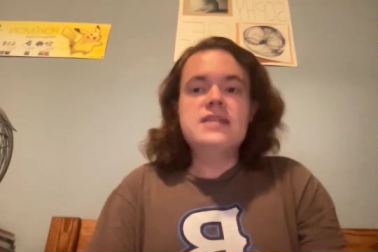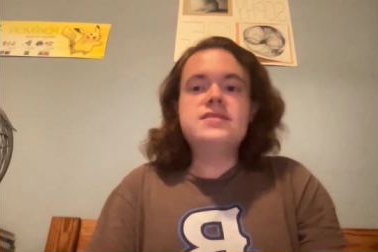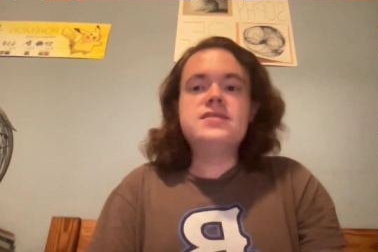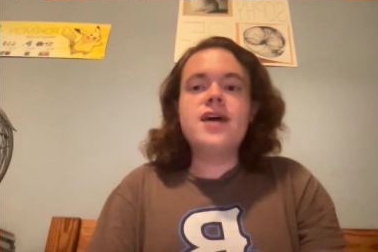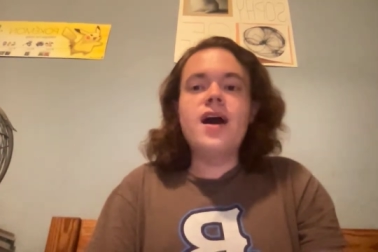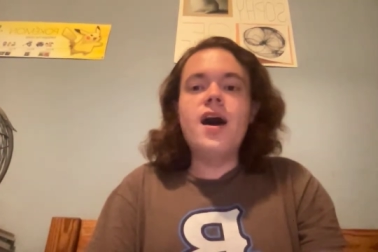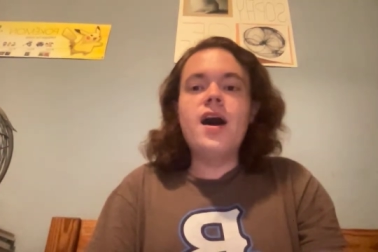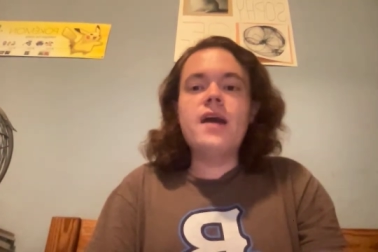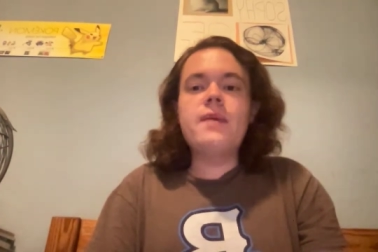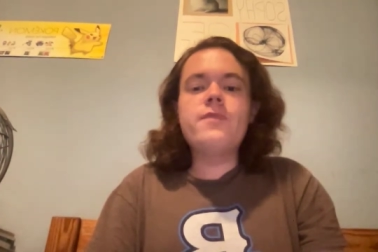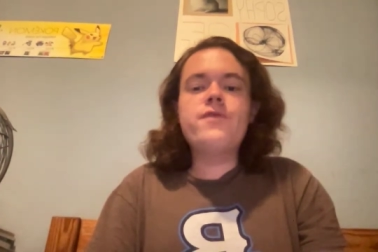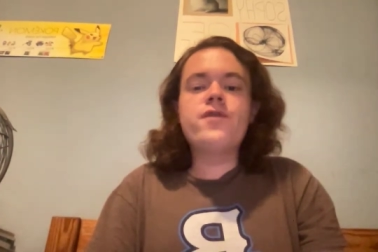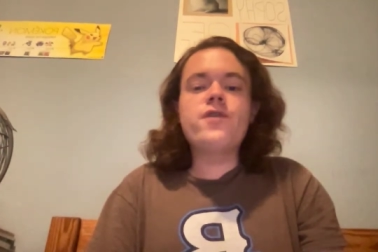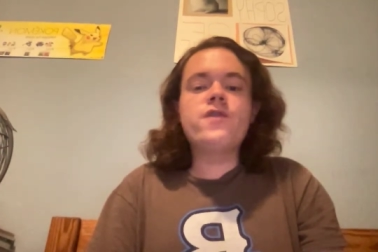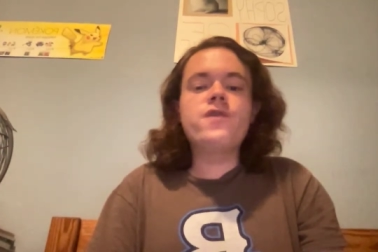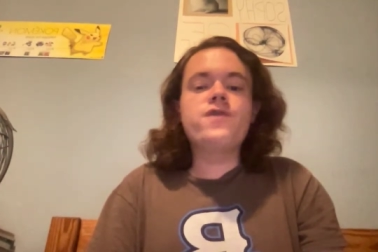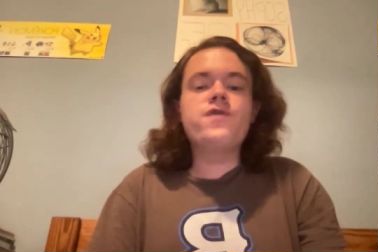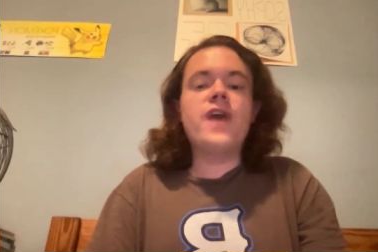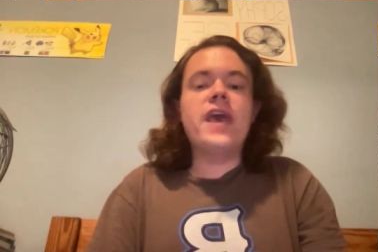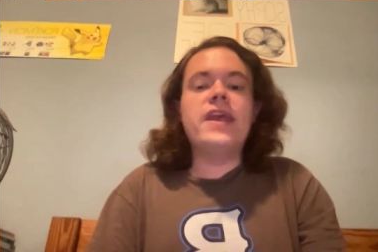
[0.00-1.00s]
Time for
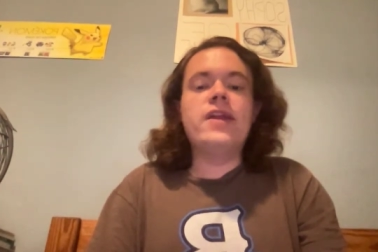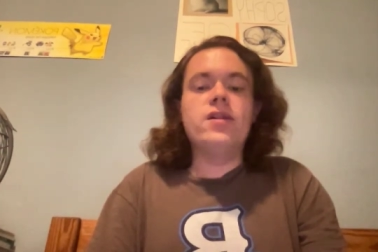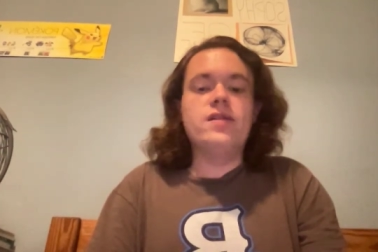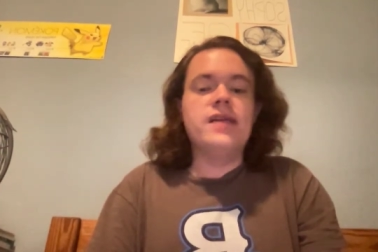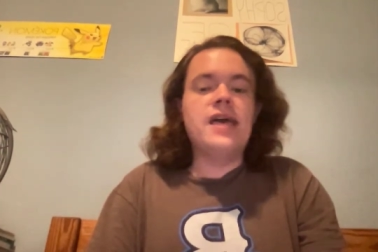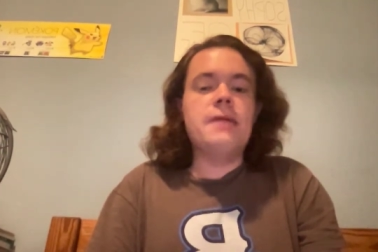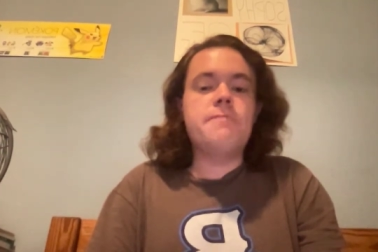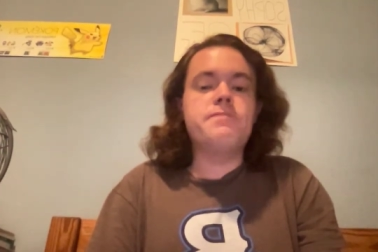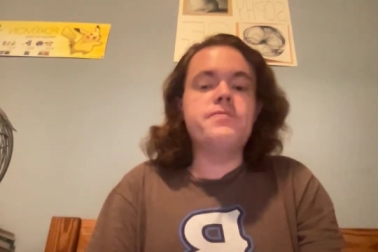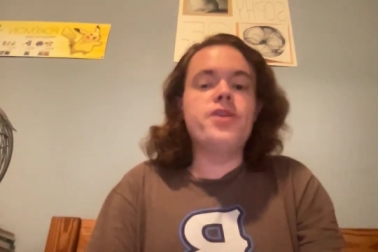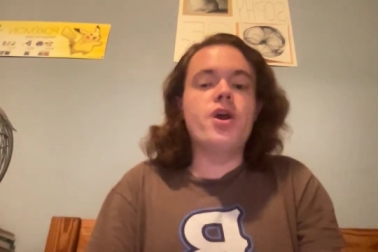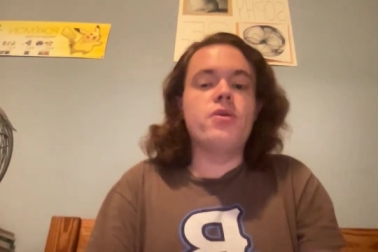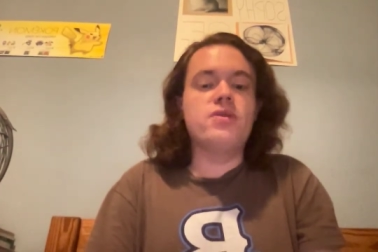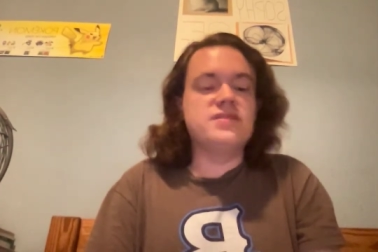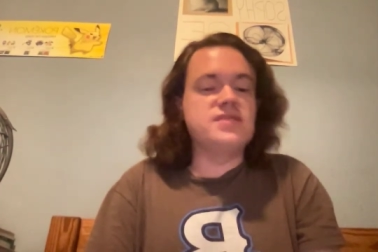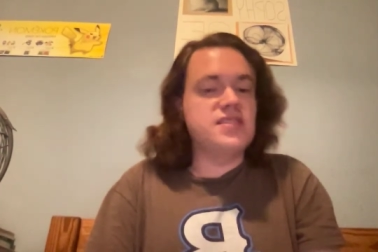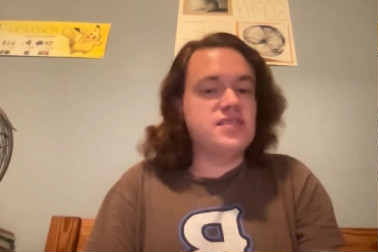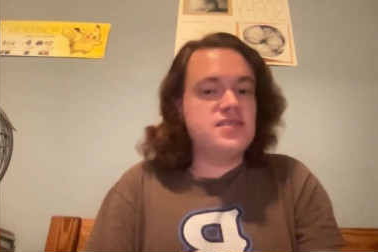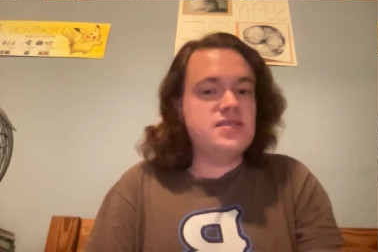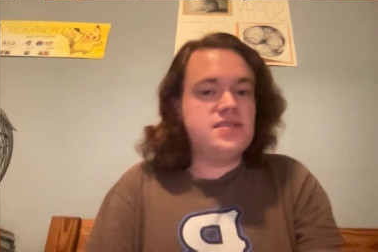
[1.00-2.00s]
fatal
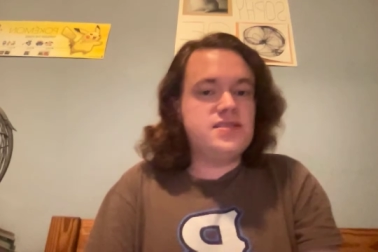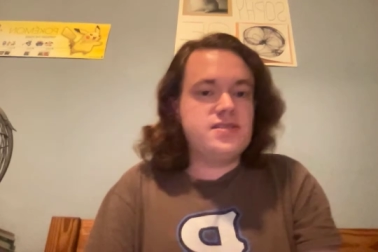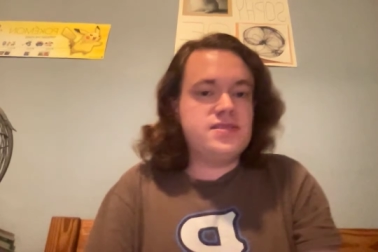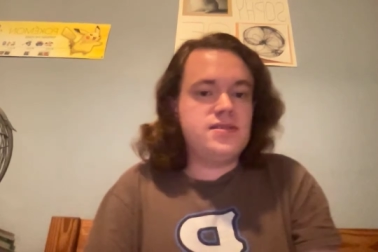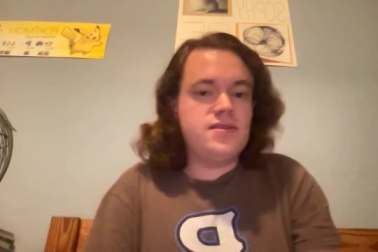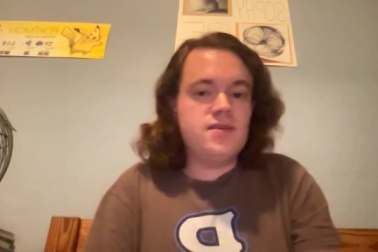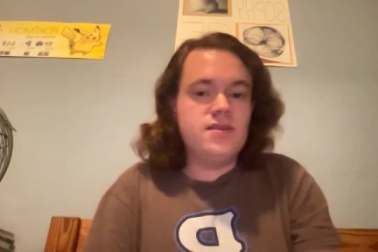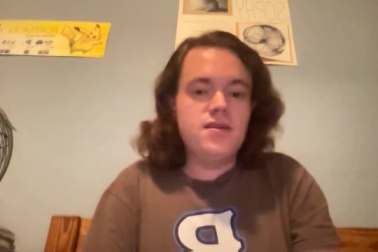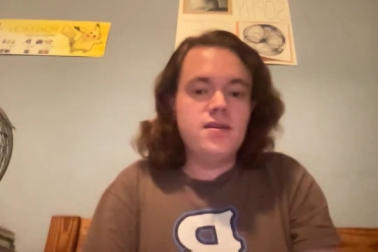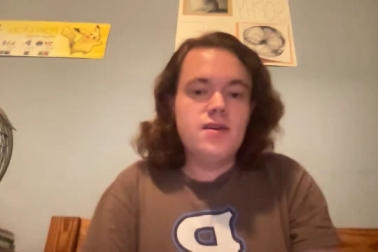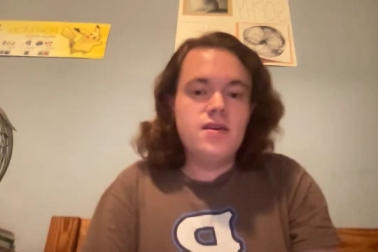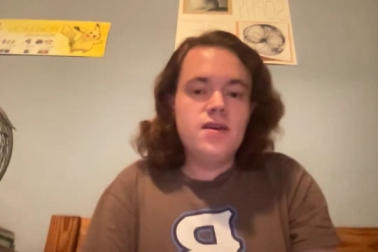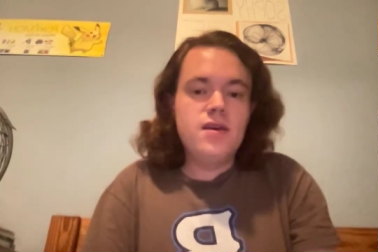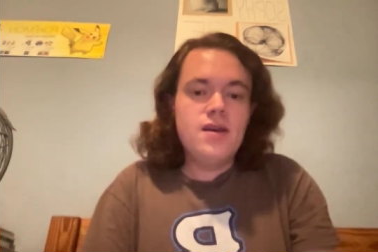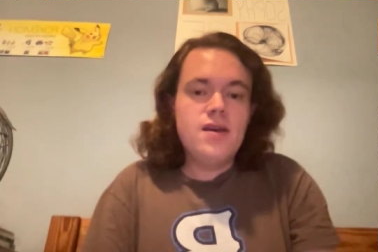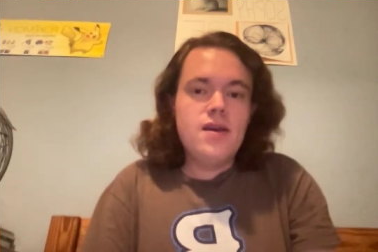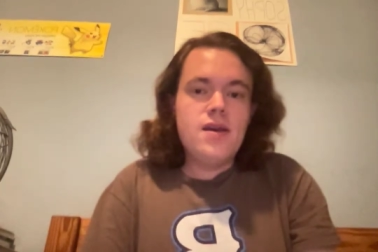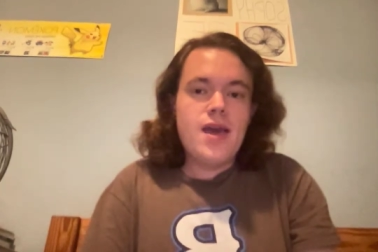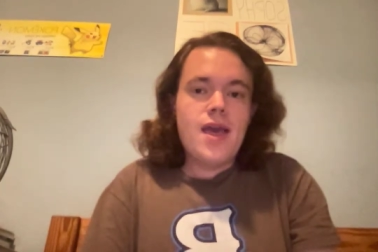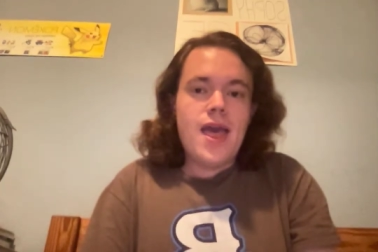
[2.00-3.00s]
hypnosis.
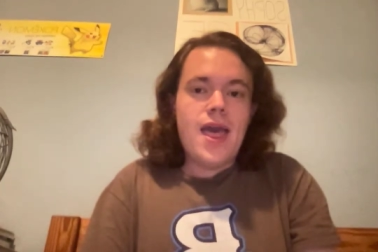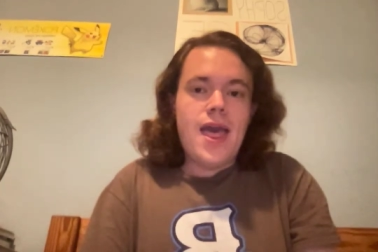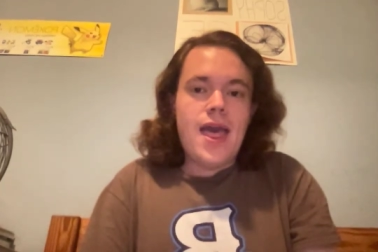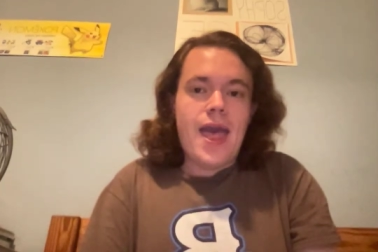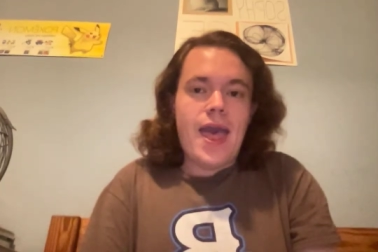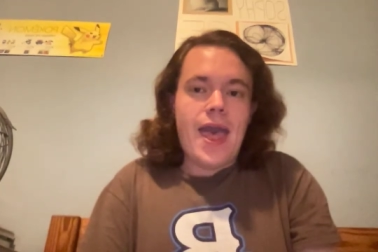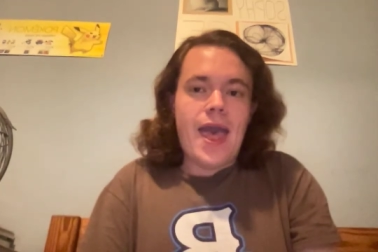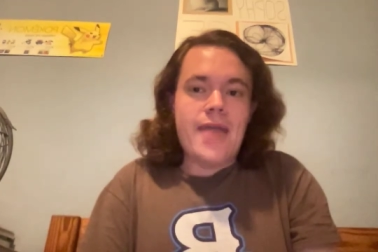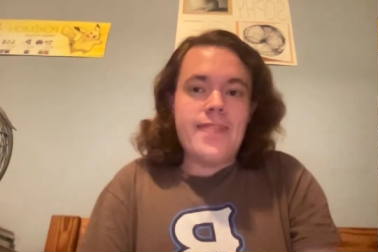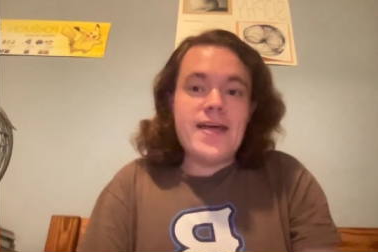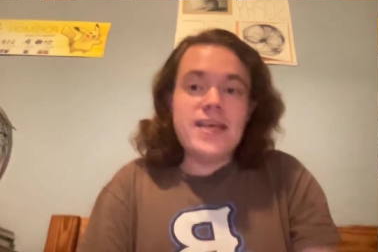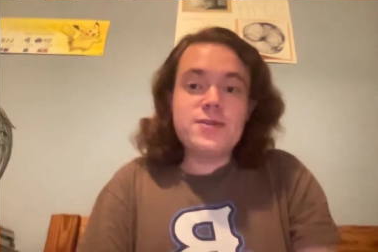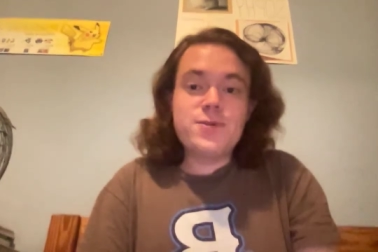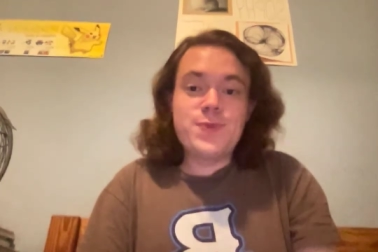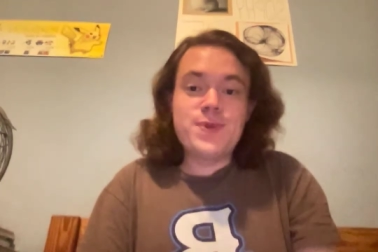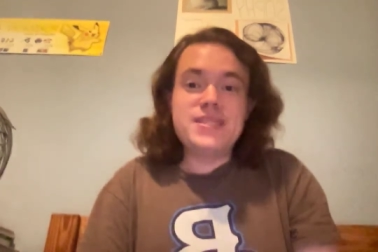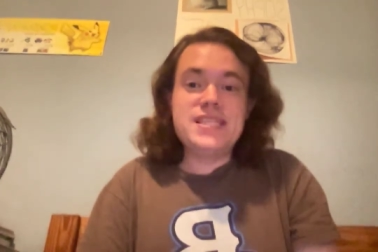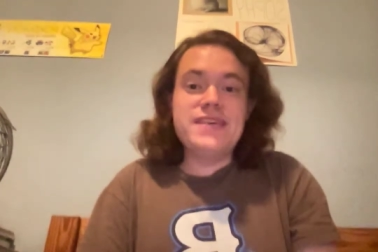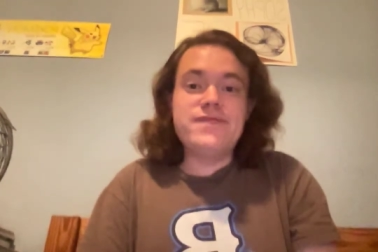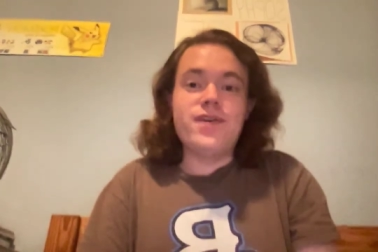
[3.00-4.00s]
And that's
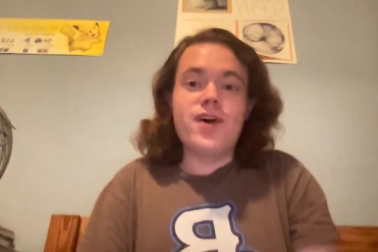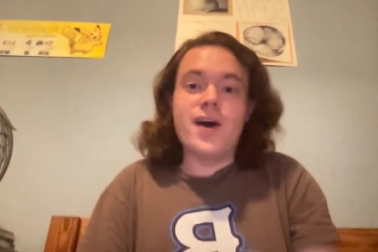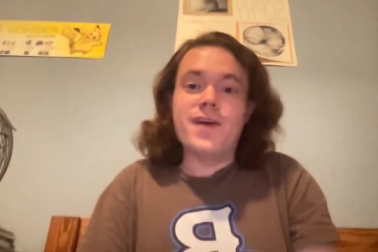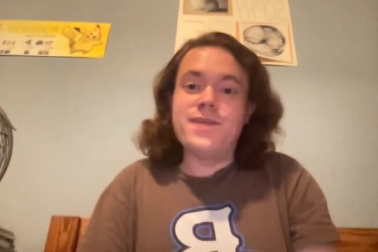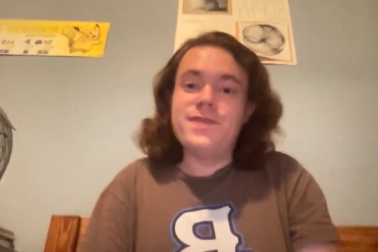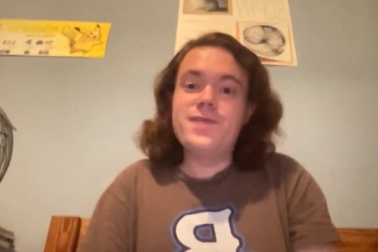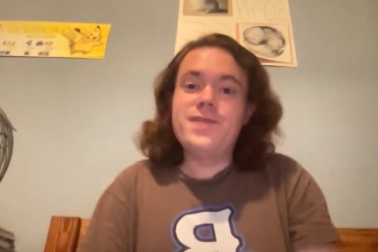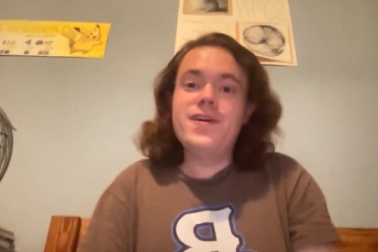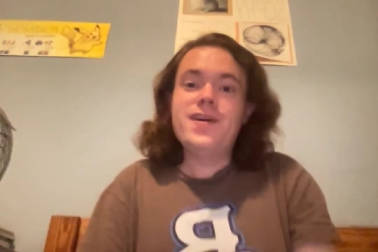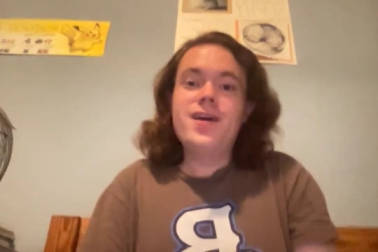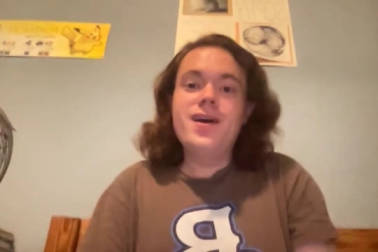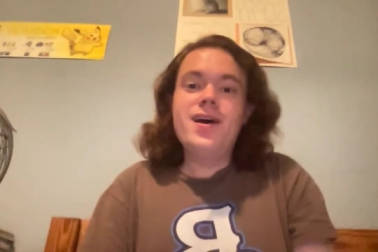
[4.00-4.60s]
where we leave off.